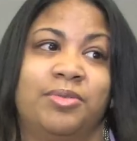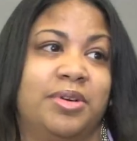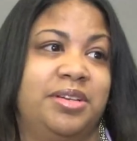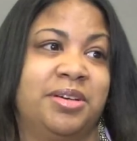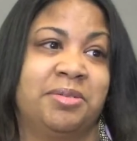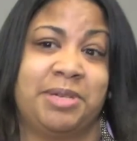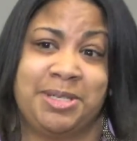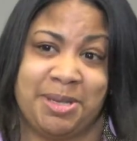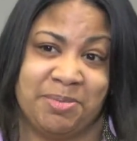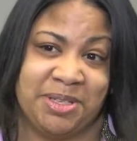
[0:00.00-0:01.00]
One year, my
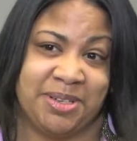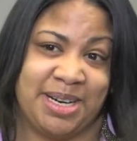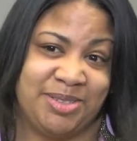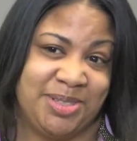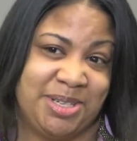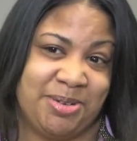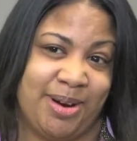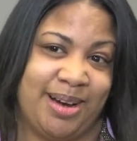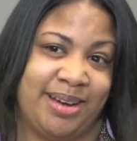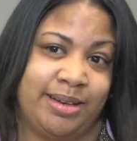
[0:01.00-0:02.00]
stepmother actually
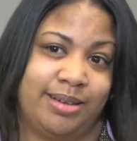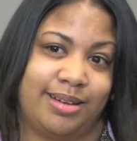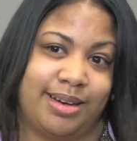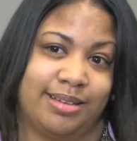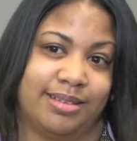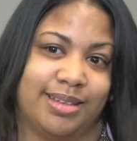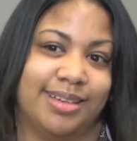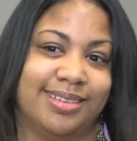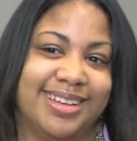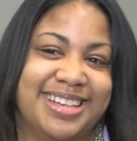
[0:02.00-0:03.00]
cried at
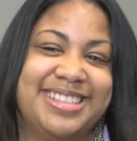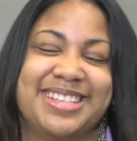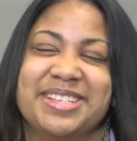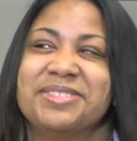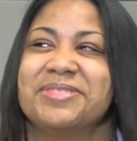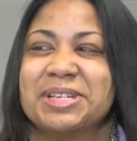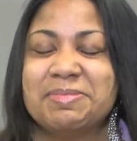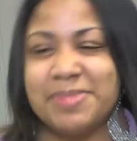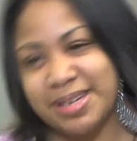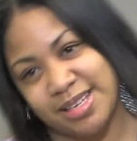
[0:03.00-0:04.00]
the luncheon
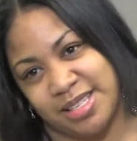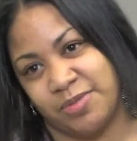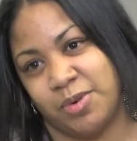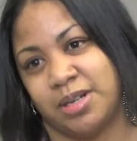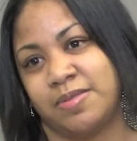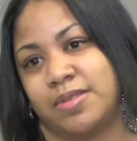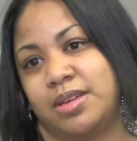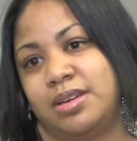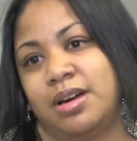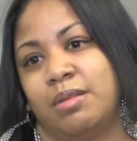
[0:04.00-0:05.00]
event because of one of
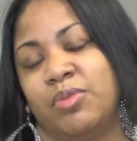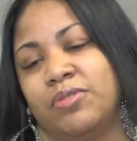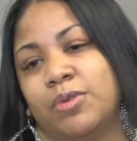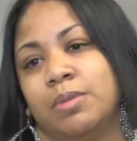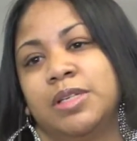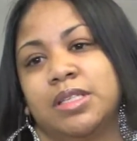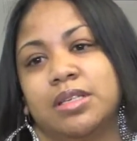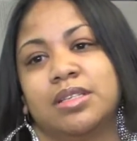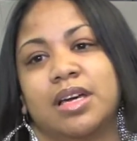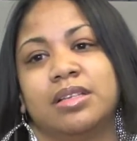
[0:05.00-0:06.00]
the um,
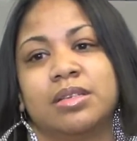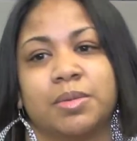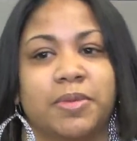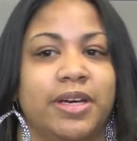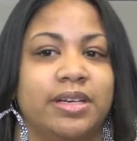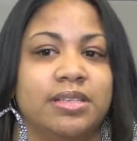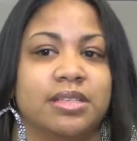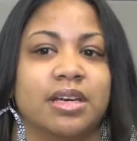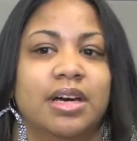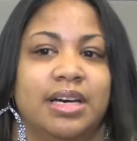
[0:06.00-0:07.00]
performances that took place.
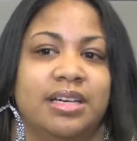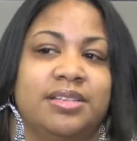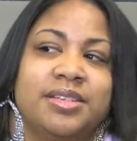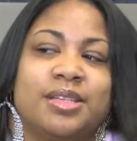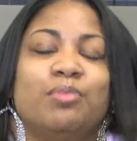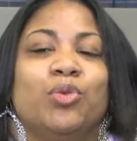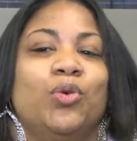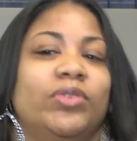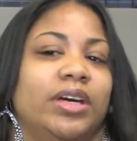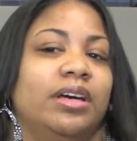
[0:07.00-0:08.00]
It's just a
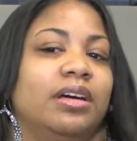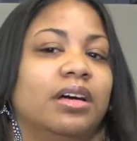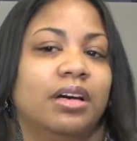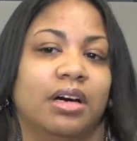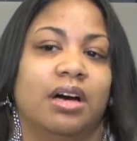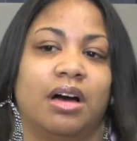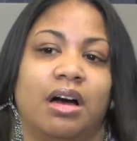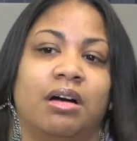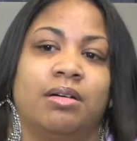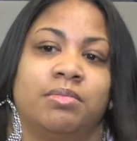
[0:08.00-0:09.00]
moving
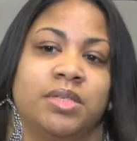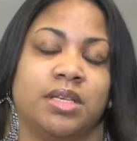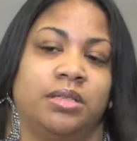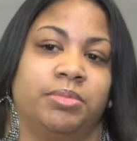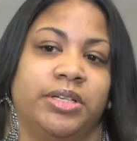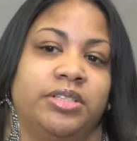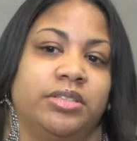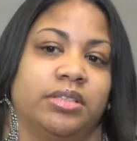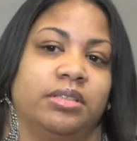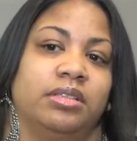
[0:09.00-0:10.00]
um,
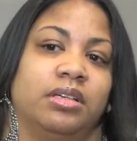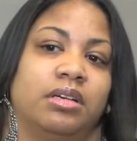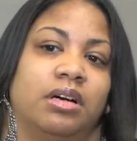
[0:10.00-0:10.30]
celebration.